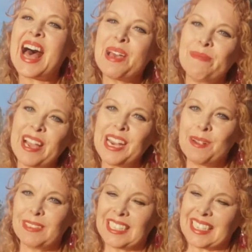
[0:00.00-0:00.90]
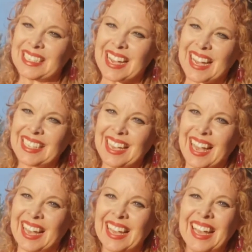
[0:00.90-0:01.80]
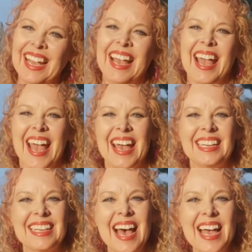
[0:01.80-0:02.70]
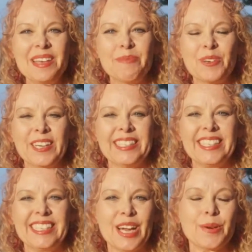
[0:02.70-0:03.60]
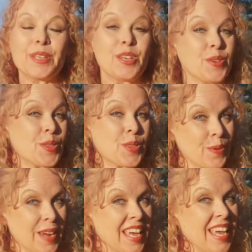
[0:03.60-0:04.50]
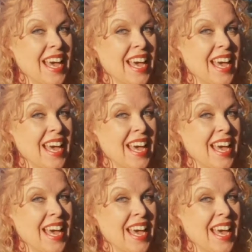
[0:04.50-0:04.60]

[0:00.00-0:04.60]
My name is Titanya, and I am going to share with you 3